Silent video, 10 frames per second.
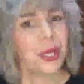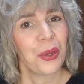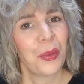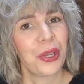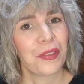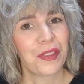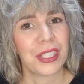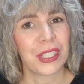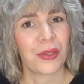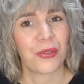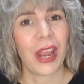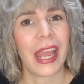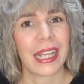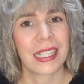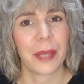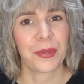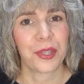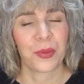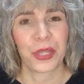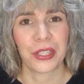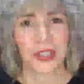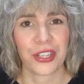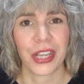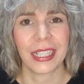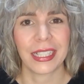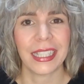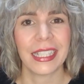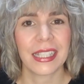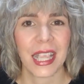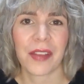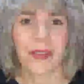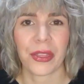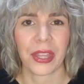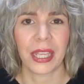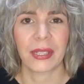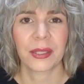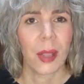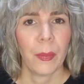you're one of these rare exceptions where your child eats everything.